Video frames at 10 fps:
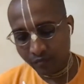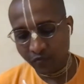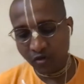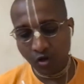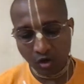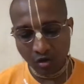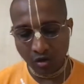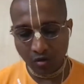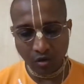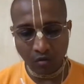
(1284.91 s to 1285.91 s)
because
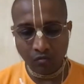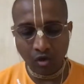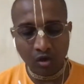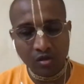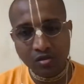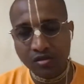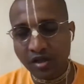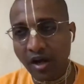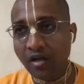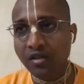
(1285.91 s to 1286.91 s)
of what she
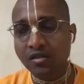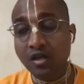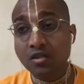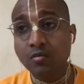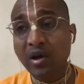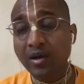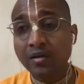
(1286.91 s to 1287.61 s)
had this hunchback.